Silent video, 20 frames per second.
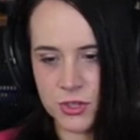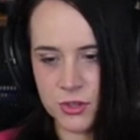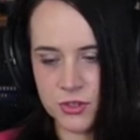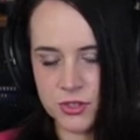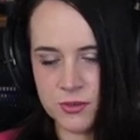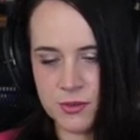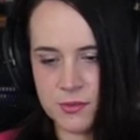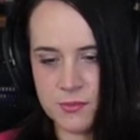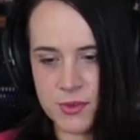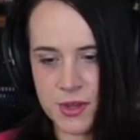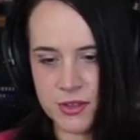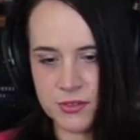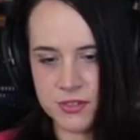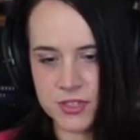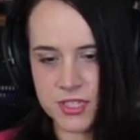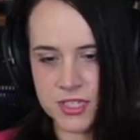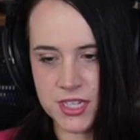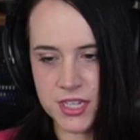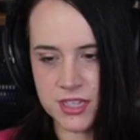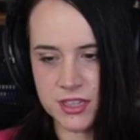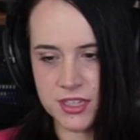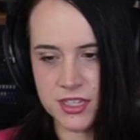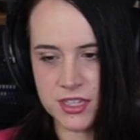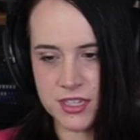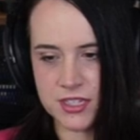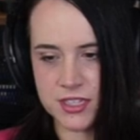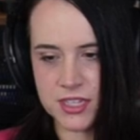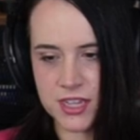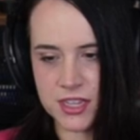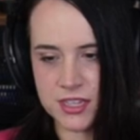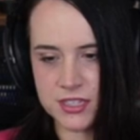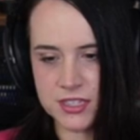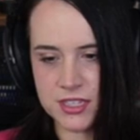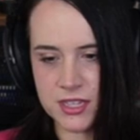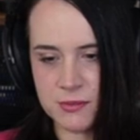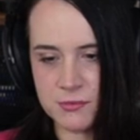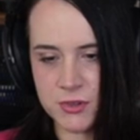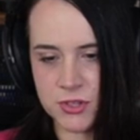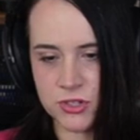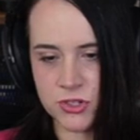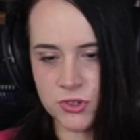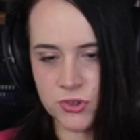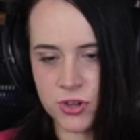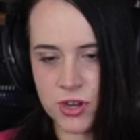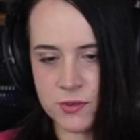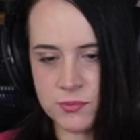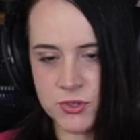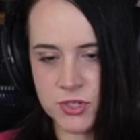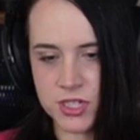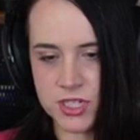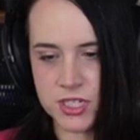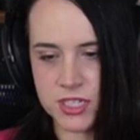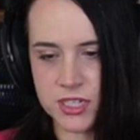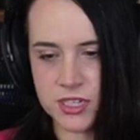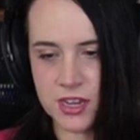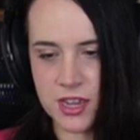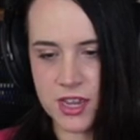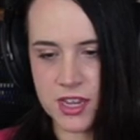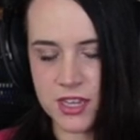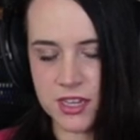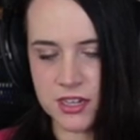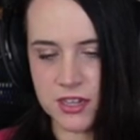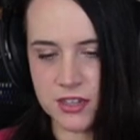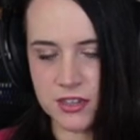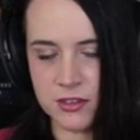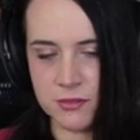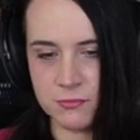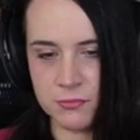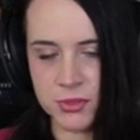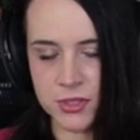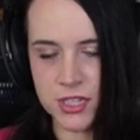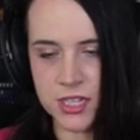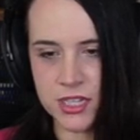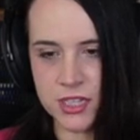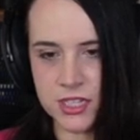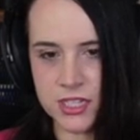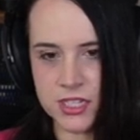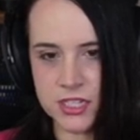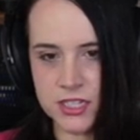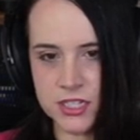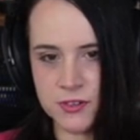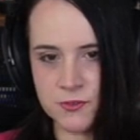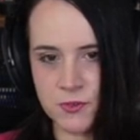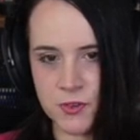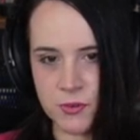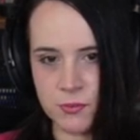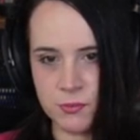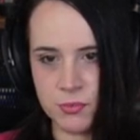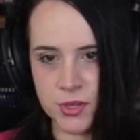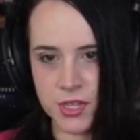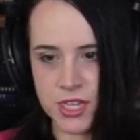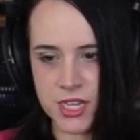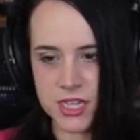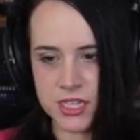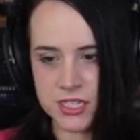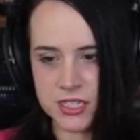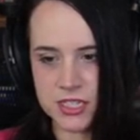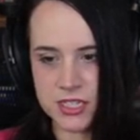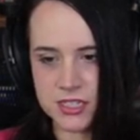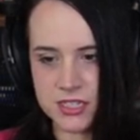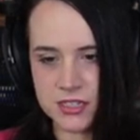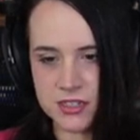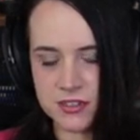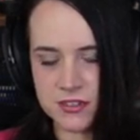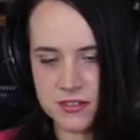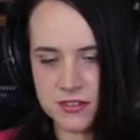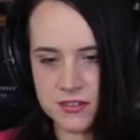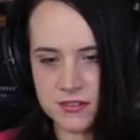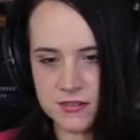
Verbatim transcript: Told him about seeing the exact same contraption tonight in a completely different place.